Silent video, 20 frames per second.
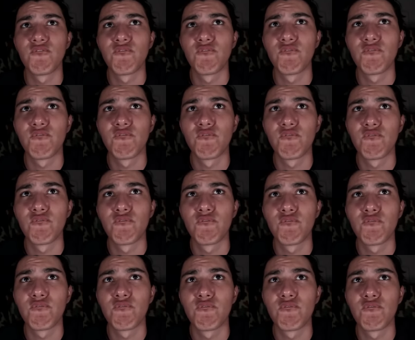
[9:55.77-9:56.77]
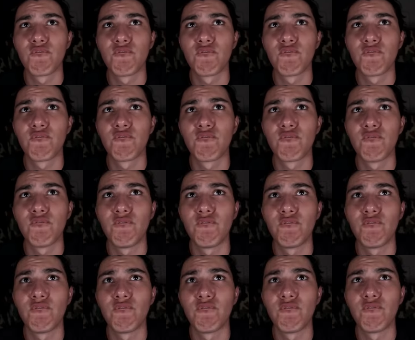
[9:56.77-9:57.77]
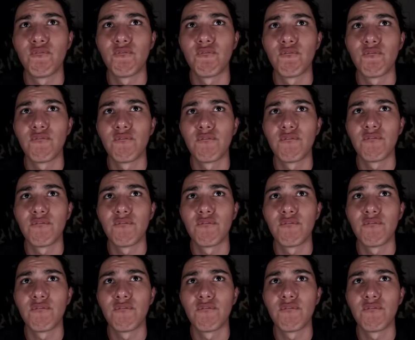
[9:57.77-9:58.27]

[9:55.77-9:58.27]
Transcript: (silence)